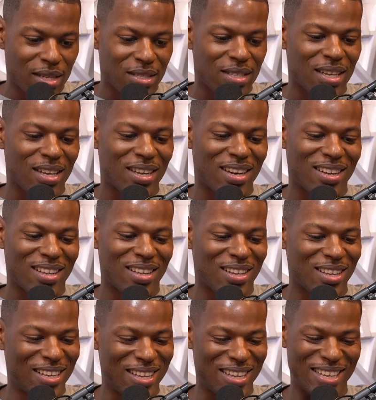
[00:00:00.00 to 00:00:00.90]
I said,
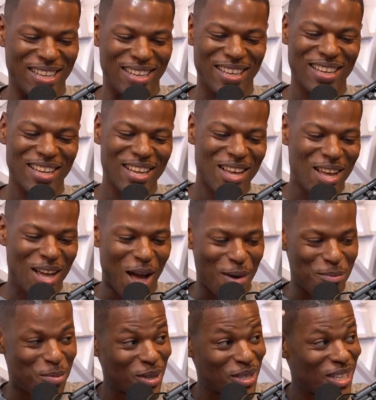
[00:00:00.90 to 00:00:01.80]

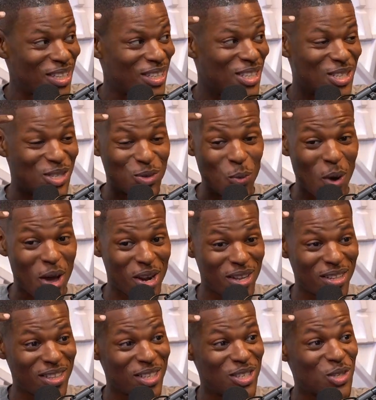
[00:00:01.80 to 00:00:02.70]
I put the
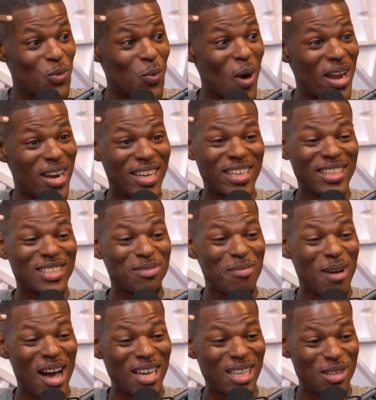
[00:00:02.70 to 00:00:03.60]
sweating
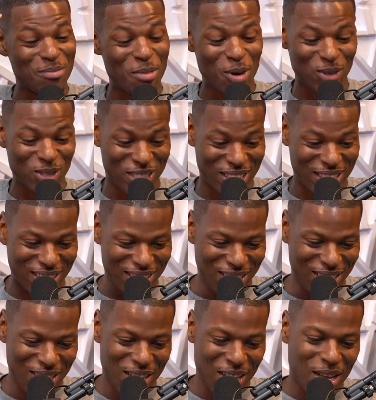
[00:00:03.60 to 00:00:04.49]
smile
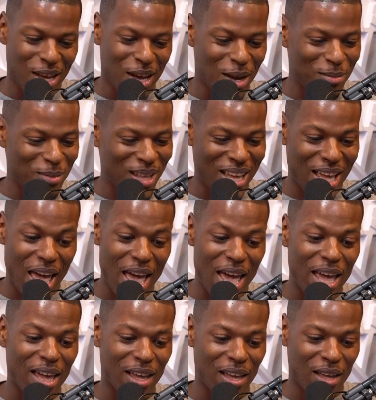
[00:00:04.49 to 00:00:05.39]
emoji. I'm like,
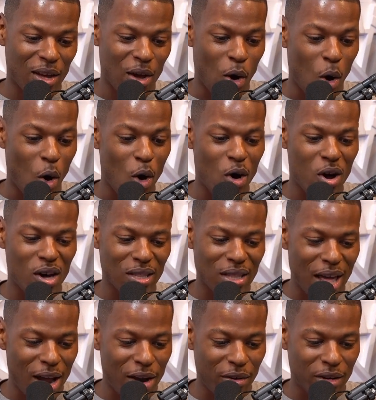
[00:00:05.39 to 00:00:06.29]
hey, all
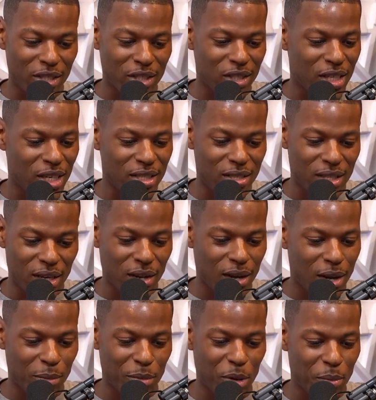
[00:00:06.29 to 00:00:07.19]
hilarious just
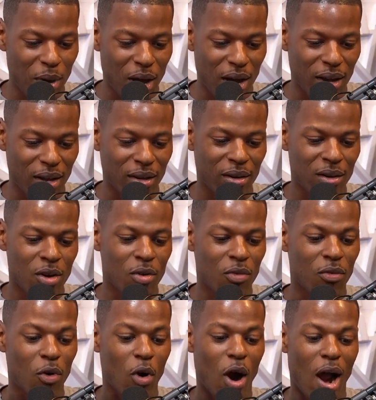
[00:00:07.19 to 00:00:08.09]
didn't come to mind
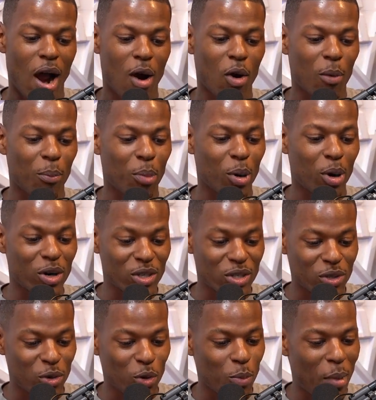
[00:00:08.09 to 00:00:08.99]
for our
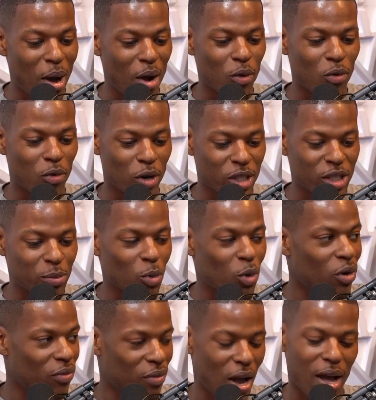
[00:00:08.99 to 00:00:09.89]
personal Mount
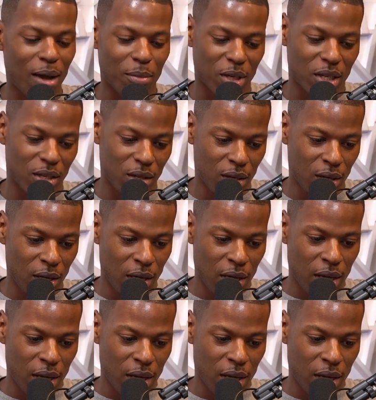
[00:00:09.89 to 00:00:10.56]
Rushmore of comedy.